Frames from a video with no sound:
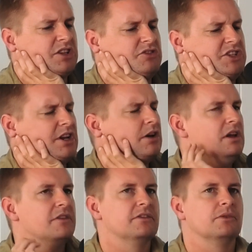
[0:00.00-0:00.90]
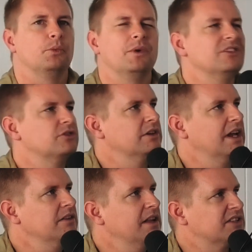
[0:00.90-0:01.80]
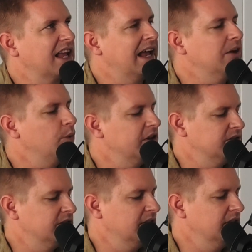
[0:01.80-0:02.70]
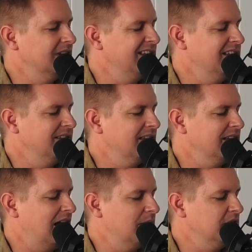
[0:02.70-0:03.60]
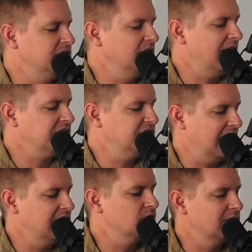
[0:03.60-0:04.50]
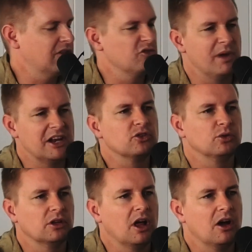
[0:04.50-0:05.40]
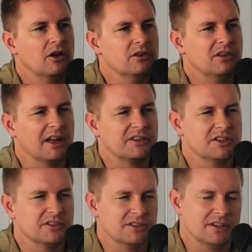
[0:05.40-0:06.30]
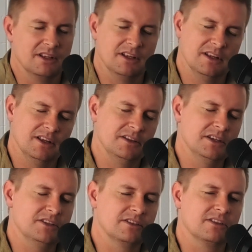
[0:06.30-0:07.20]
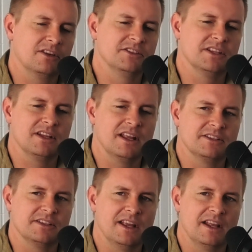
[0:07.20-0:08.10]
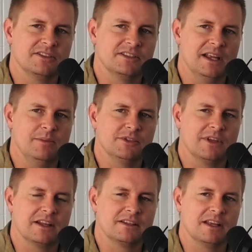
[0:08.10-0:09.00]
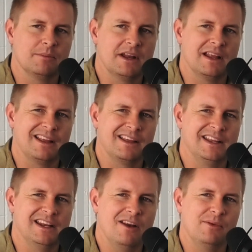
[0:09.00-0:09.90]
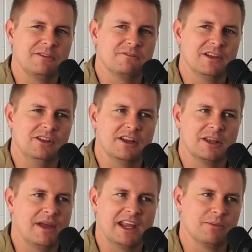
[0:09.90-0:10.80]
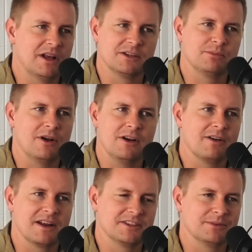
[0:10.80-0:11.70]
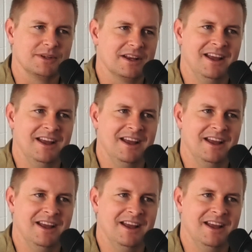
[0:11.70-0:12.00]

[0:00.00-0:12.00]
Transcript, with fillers: so do you know if in these headwinds um, did you actually enter another mental low? Like just just because it, it's it seems that um, you don't really feel like you're making much progress when you